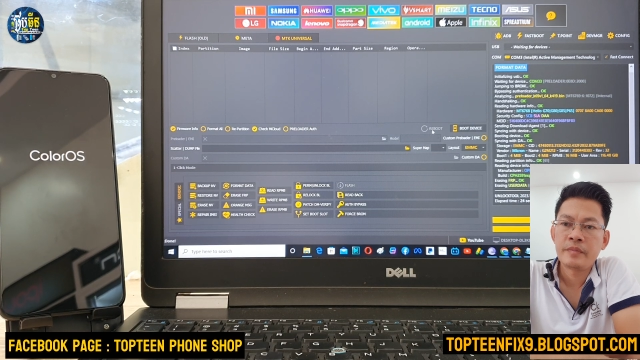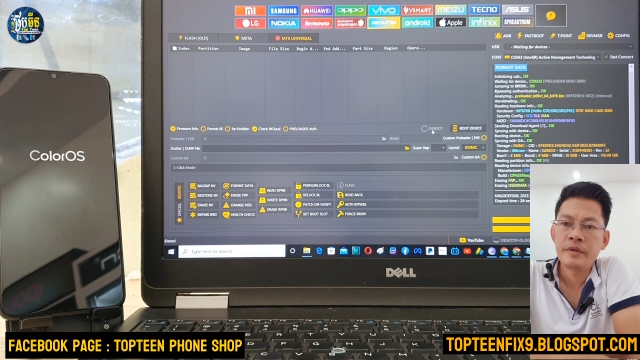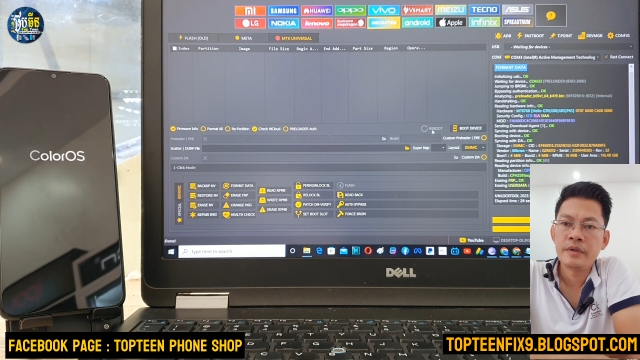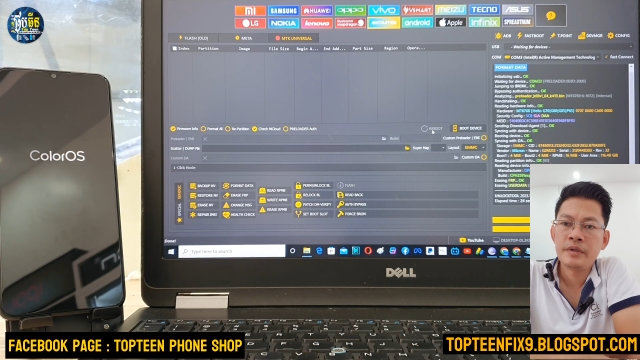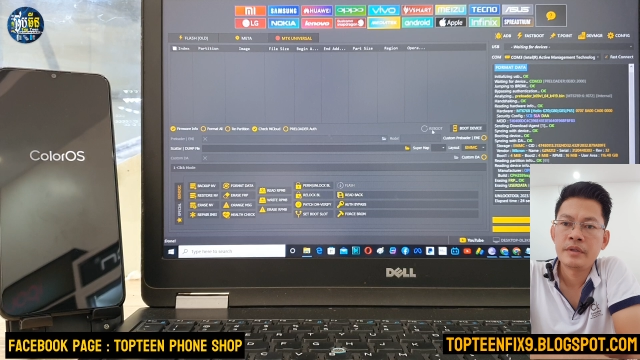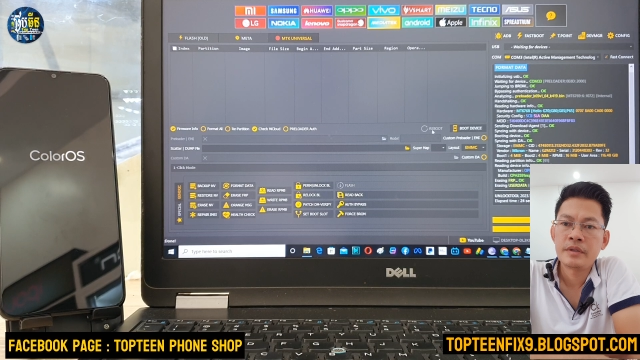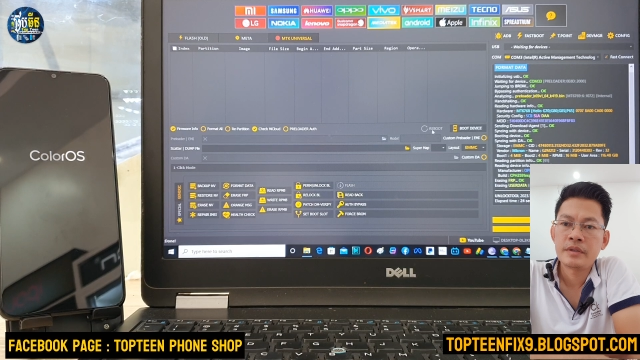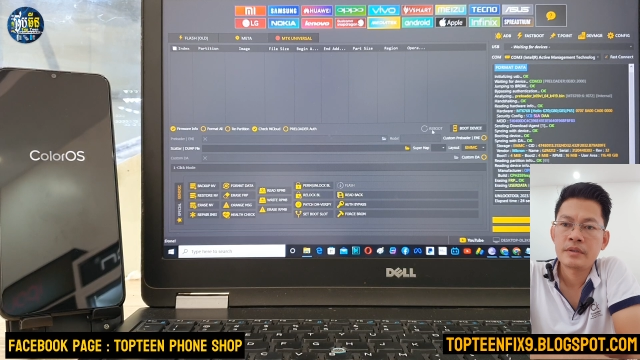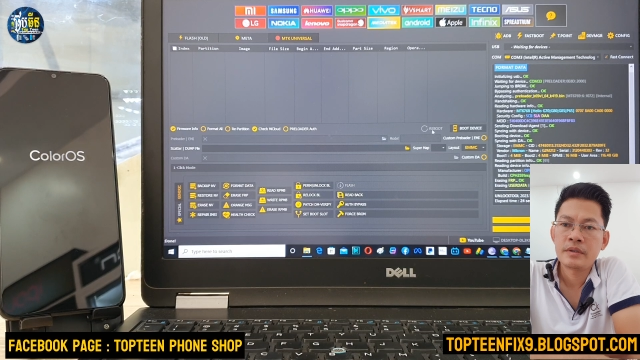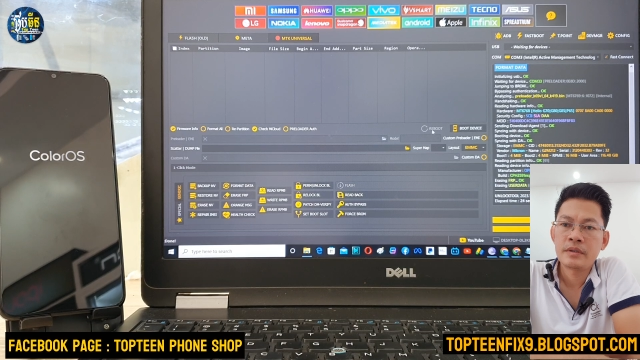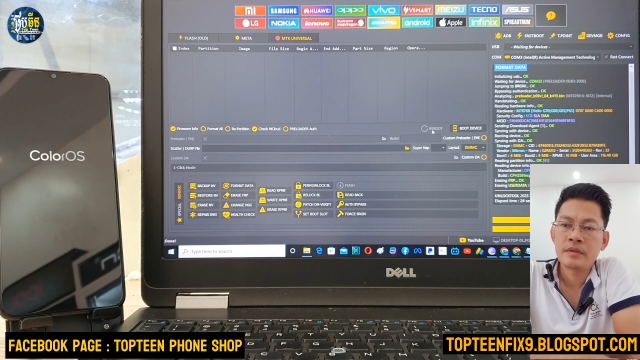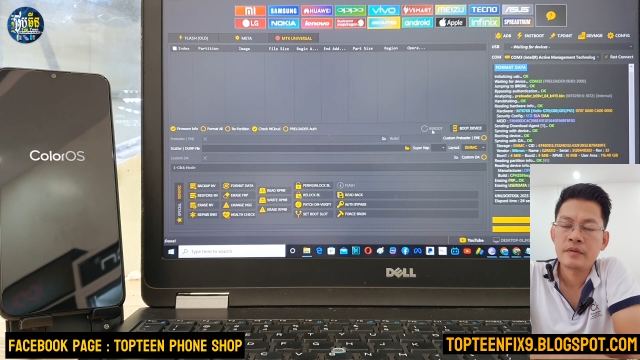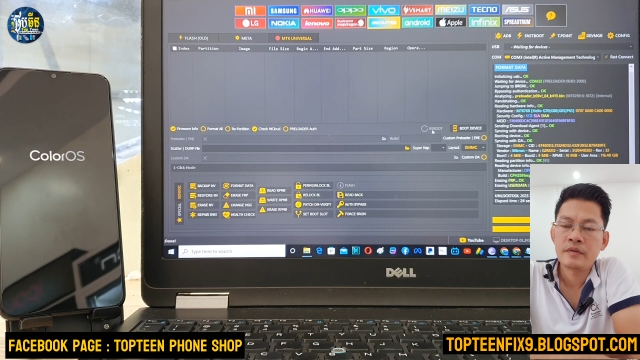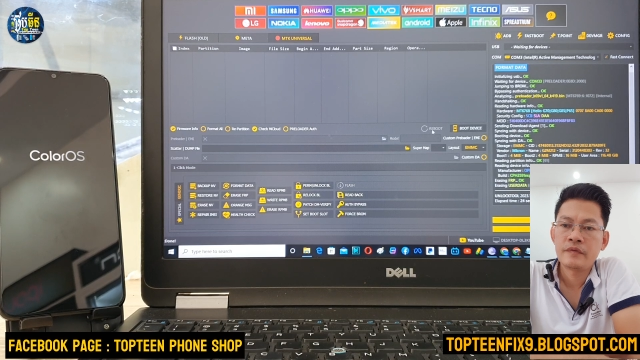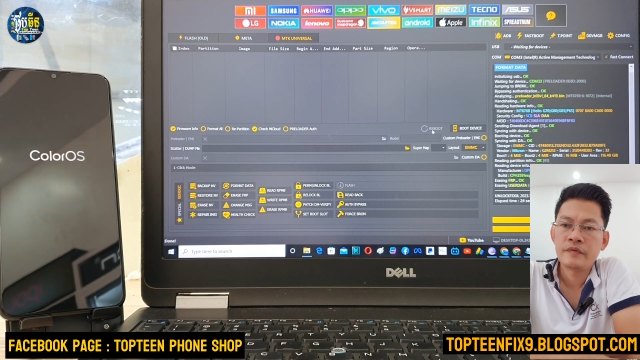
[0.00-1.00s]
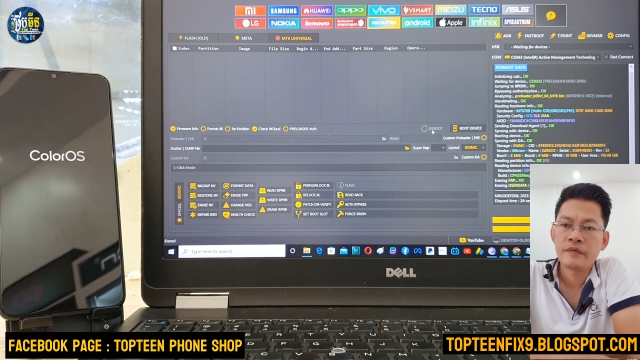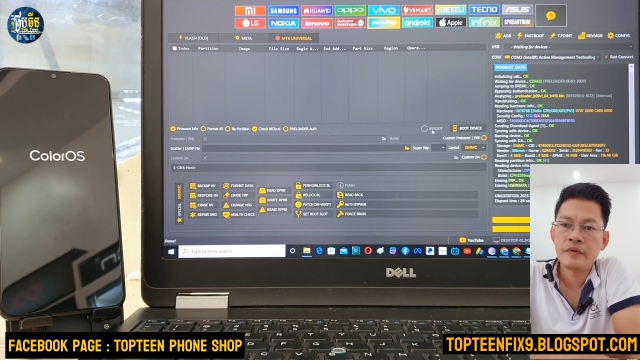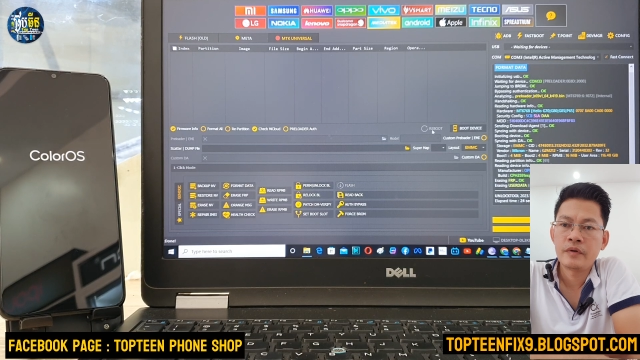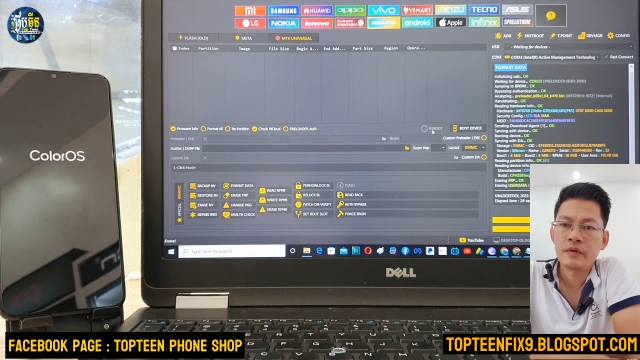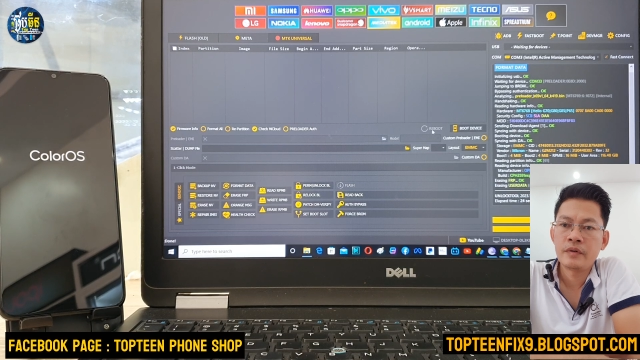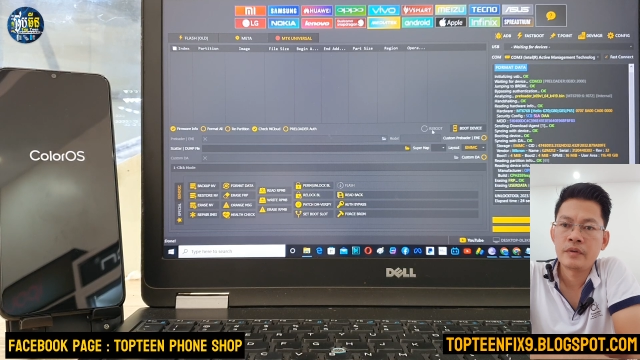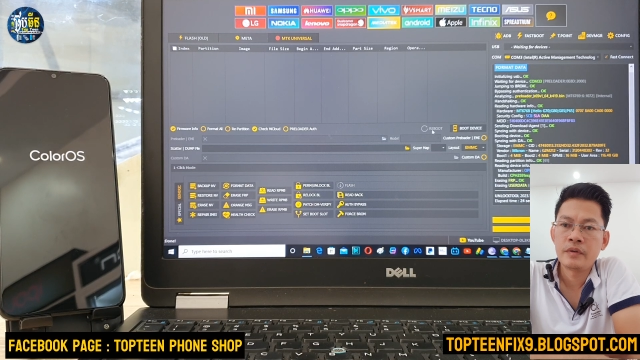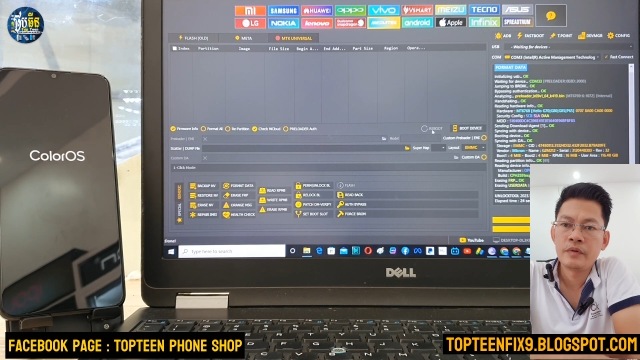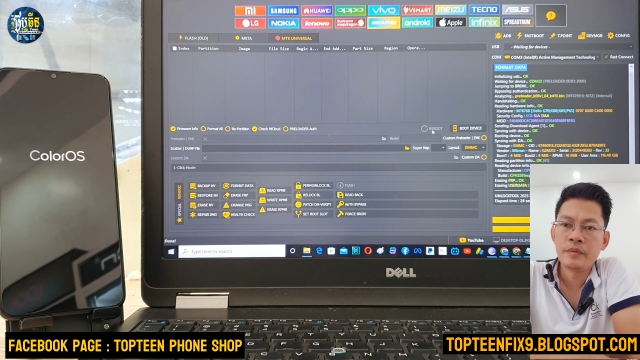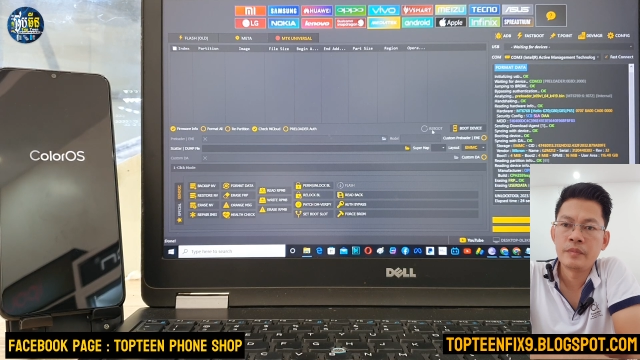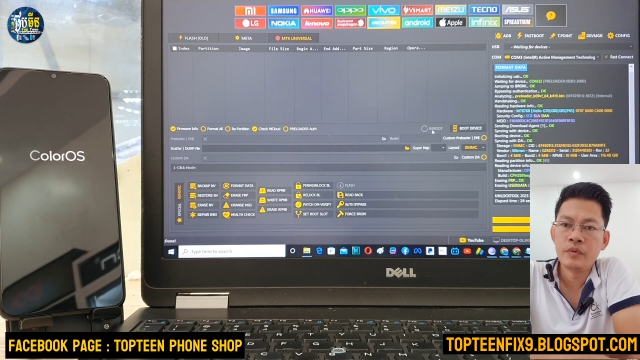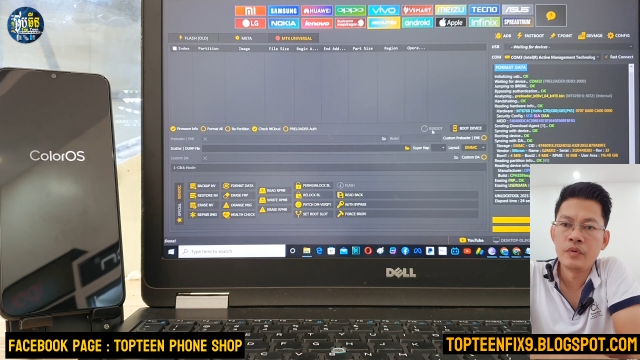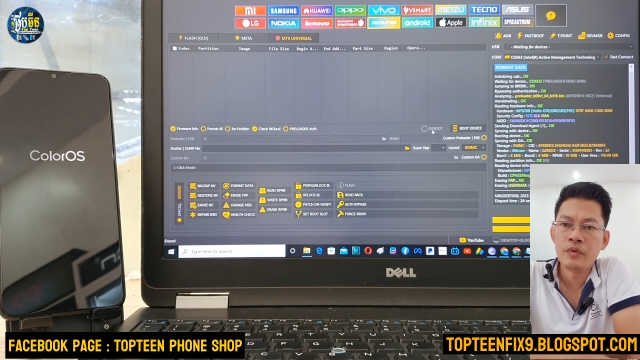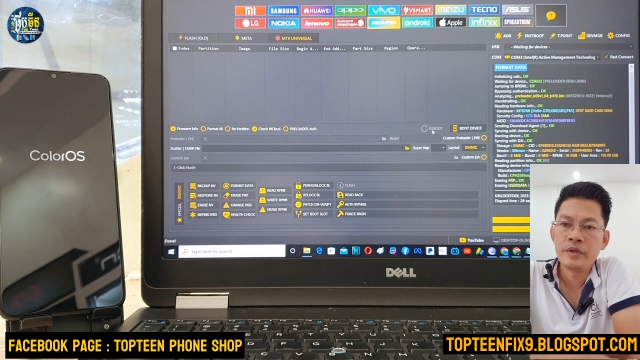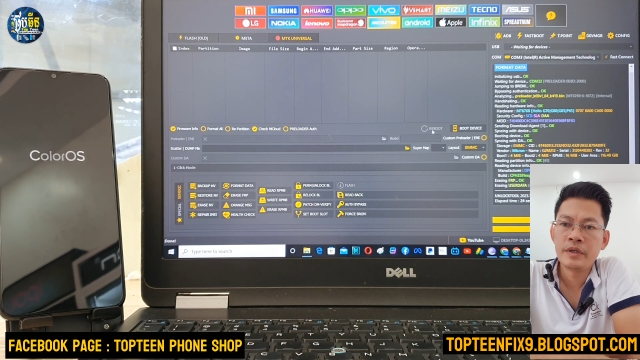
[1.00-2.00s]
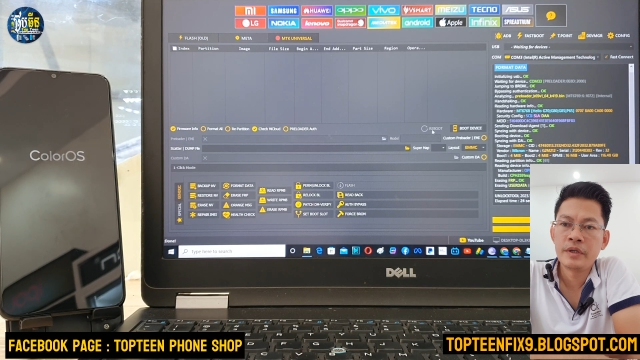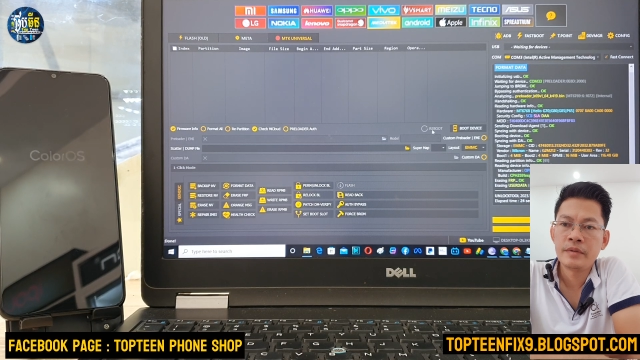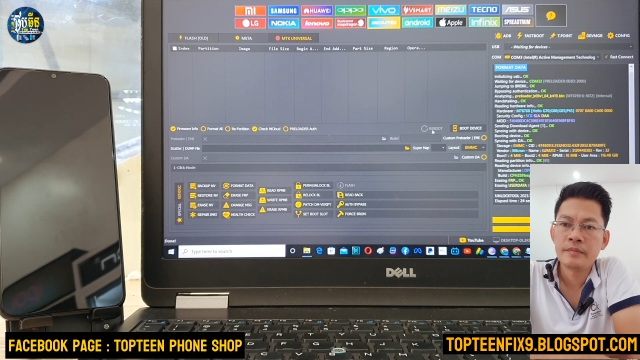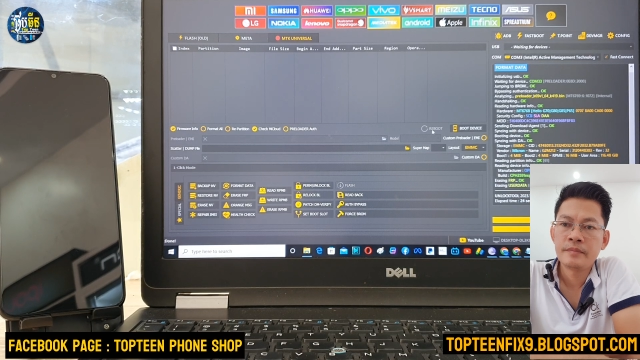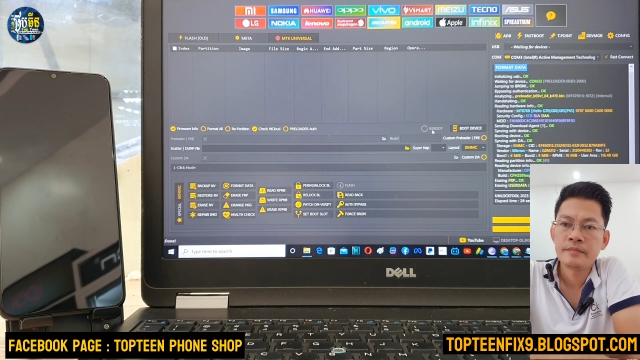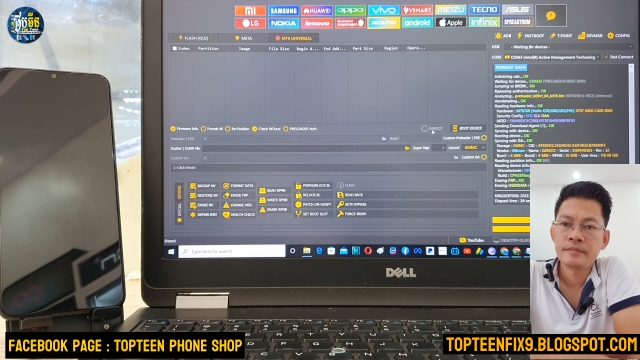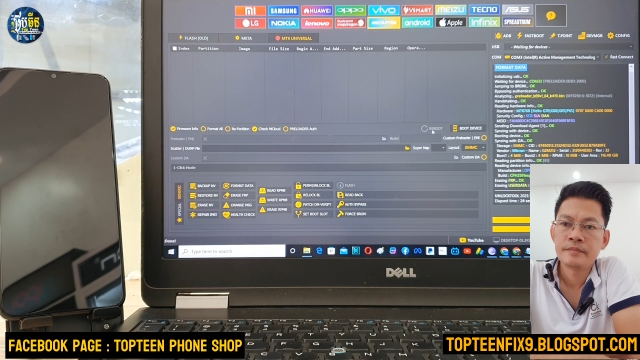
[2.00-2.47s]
minutes for the rebooting.